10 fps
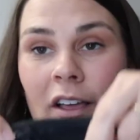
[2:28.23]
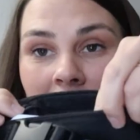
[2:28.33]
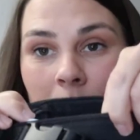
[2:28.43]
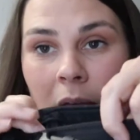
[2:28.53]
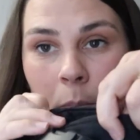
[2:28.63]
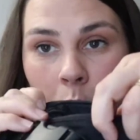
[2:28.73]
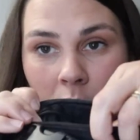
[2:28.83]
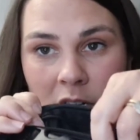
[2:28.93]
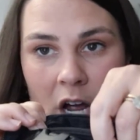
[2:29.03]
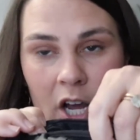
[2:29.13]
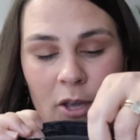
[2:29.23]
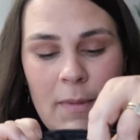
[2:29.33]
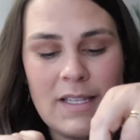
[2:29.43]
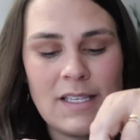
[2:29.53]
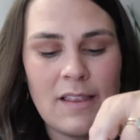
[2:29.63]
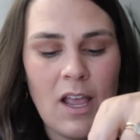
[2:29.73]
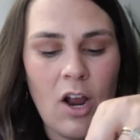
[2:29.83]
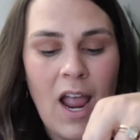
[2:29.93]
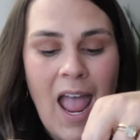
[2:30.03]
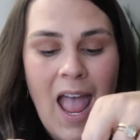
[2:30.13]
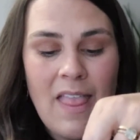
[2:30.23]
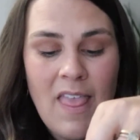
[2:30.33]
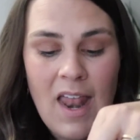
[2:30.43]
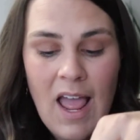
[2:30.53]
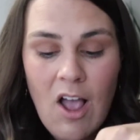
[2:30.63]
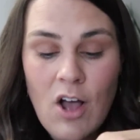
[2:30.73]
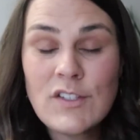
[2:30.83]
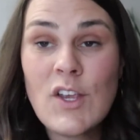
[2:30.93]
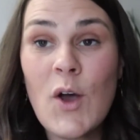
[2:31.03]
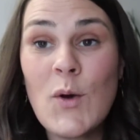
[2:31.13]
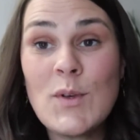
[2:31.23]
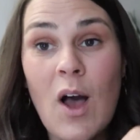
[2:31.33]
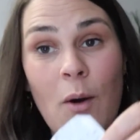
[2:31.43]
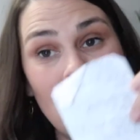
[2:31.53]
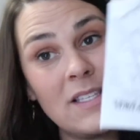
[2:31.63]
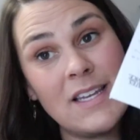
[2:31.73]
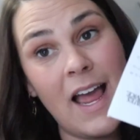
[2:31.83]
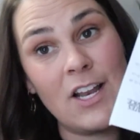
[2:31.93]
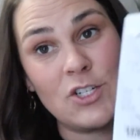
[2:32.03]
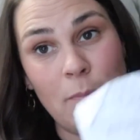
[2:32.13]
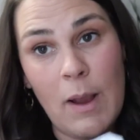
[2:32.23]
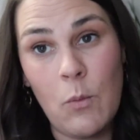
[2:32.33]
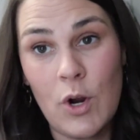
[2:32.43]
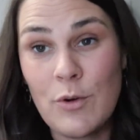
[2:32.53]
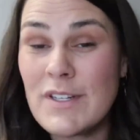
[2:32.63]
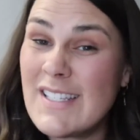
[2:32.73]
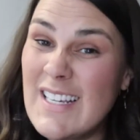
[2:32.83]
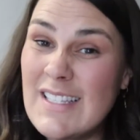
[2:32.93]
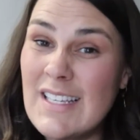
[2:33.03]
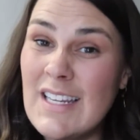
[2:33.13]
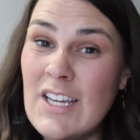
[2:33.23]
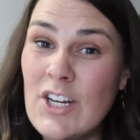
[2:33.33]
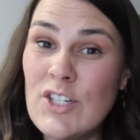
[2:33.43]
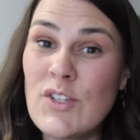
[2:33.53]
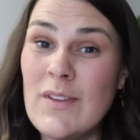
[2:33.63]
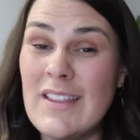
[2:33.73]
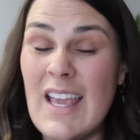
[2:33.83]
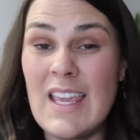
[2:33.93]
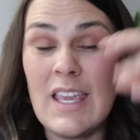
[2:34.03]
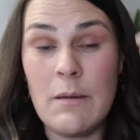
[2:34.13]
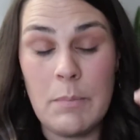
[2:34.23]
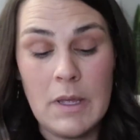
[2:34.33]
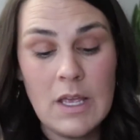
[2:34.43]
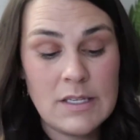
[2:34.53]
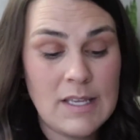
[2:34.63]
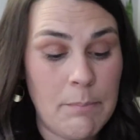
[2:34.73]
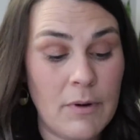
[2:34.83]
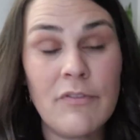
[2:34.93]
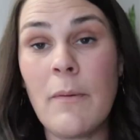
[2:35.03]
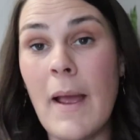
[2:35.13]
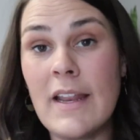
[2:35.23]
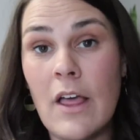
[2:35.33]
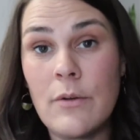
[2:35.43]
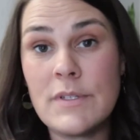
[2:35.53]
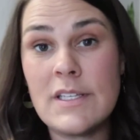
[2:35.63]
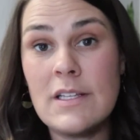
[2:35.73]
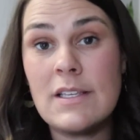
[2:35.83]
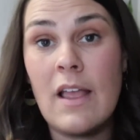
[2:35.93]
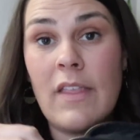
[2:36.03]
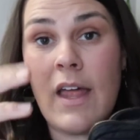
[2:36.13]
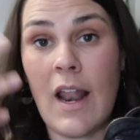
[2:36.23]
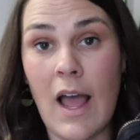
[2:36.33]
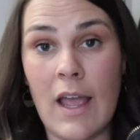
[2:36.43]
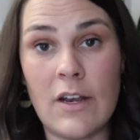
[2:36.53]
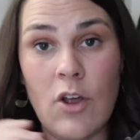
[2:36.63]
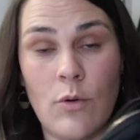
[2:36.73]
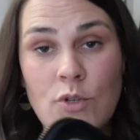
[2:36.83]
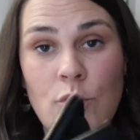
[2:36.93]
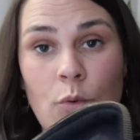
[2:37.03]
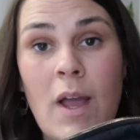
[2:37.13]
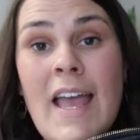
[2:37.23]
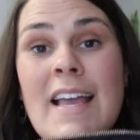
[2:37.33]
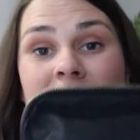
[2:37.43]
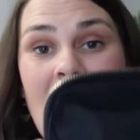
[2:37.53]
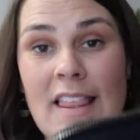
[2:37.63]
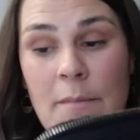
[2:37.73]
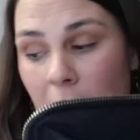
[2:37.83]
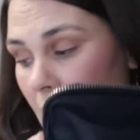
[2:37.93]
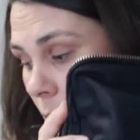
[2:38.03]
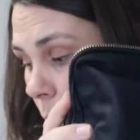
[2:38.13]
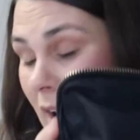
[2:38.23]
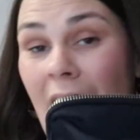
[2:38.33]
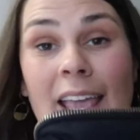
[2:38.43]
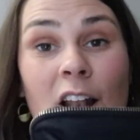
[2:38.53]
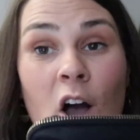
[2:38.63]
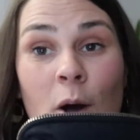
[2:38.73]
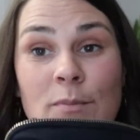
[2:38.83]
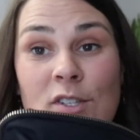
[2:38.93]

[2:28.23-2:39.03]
I'll keep important documents in there. And then I also always stash my work receipts in here so that they keep separate from any other receipts. And then I know to take them out when I get home.